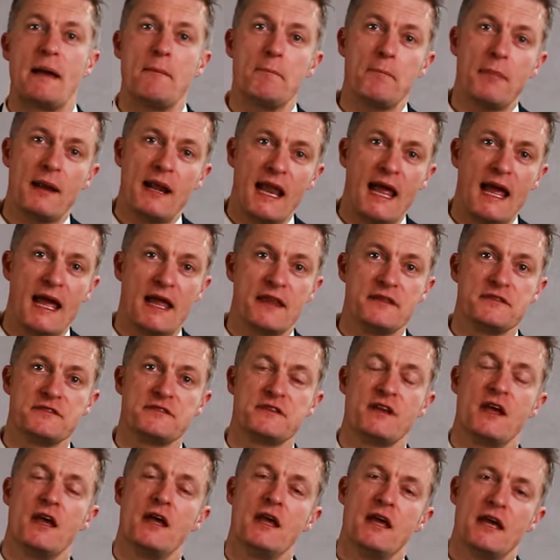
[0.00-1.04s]
and
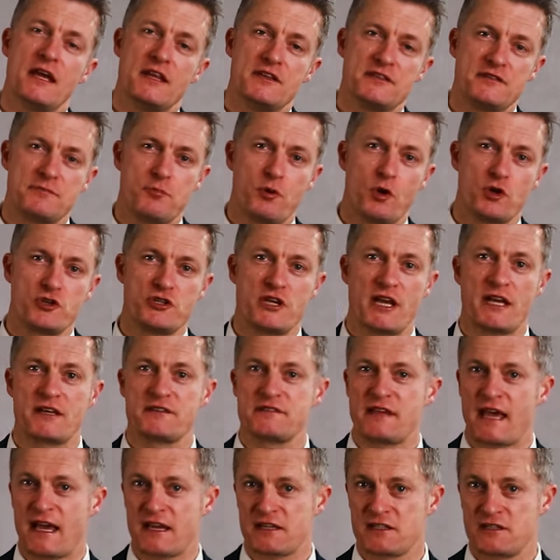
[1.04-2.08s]
plans into
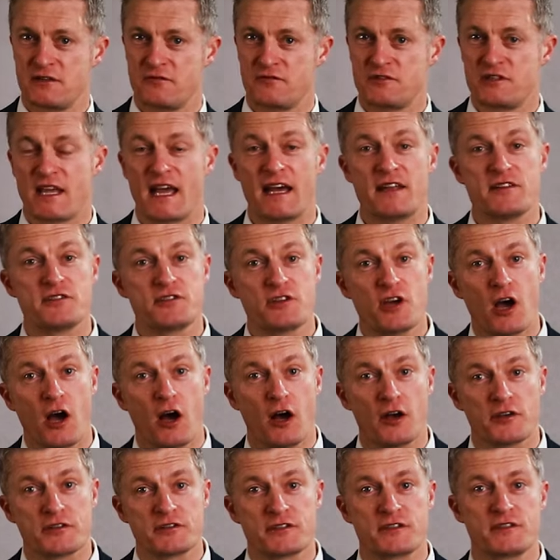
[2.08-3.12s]
projects, activity, and
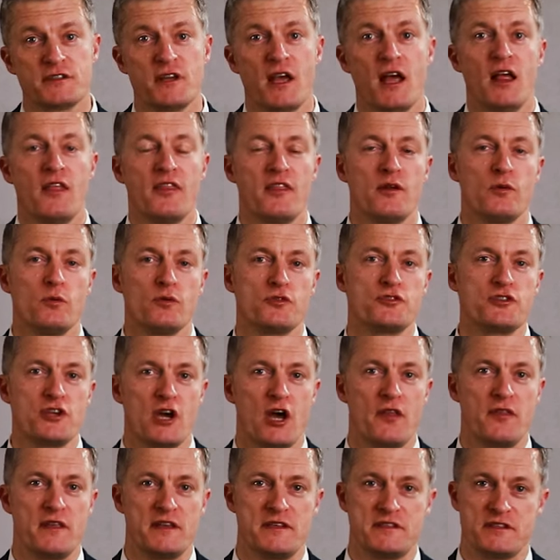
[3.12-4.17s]
tasks that will
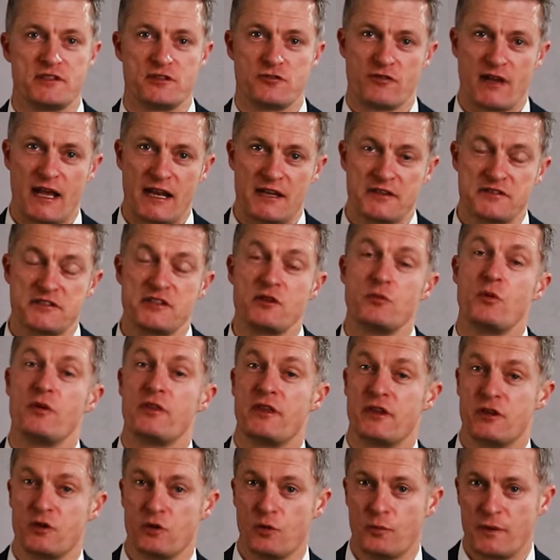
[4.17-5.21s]
turn these into reality
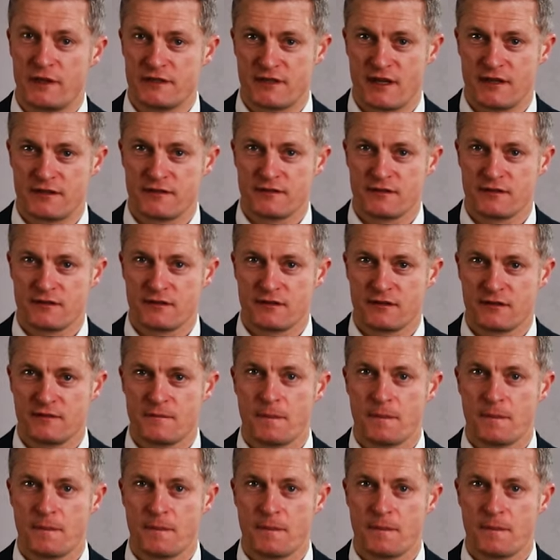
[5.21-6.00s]
within your business.